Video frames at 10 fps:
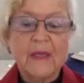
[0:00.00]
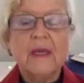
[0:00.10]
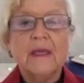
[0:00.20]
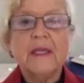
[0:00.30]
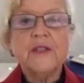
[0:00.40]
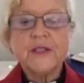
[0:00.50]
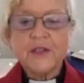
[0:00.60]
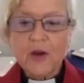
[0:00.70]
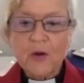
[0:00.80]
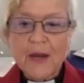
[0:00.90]
Years
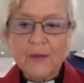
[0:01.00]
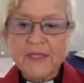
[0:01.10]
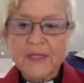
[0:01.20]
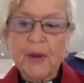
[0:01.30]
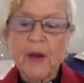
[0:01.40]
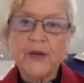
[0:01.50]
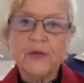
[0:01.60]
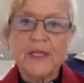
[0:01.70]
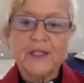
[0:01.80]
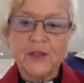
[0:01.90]
ago, I was the
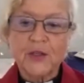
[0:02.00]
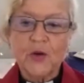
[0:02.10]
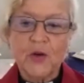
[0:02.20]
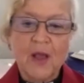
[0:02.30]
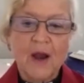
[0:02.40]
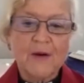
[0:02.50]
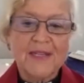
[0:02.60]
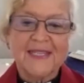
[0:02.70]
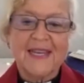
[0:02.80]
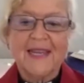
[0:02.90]
padre to the local
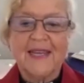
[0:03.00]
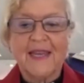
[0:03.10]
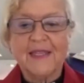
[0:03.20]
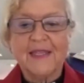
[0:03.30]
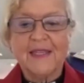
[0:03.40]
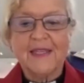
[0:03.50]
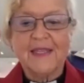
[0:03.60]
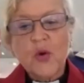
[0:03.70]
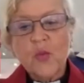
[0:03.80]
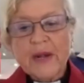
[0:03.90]
RSA, and
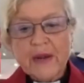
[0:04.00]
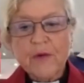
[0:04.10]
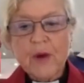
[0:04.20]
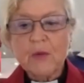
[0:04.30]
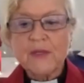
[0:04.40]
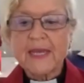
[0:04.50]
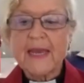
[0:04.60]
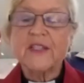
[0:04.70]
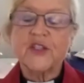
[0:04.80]
whenever I was asked to